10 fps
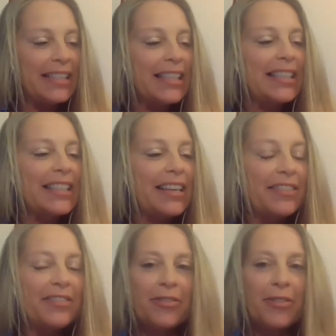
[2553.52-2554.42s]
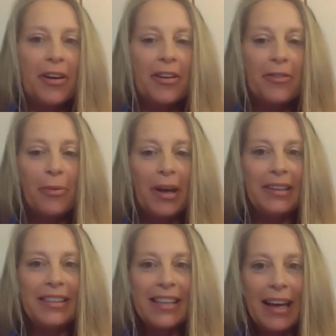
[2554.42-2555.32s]
essence of
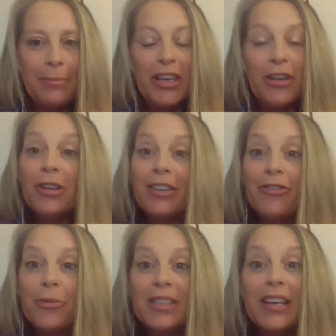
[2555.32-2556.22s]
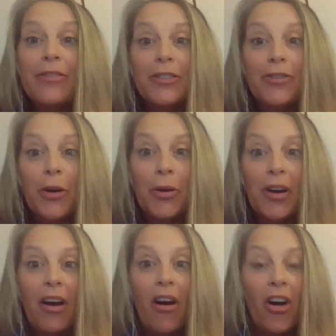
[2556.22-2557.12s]
what I'm hearing from several
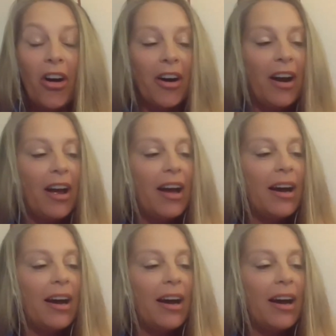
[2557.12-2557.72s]
folk are,